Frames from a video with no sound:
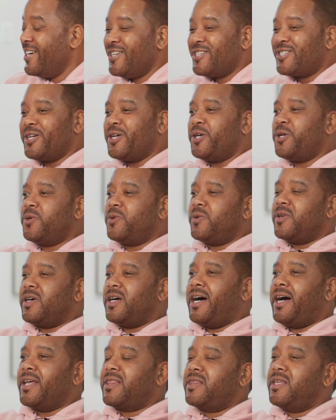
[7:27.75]
So
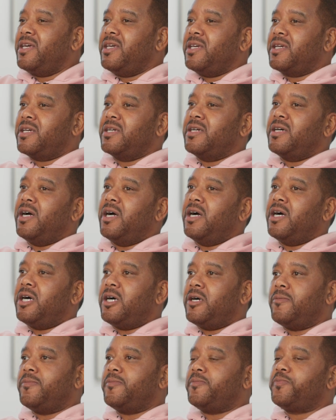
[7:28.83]
I think I've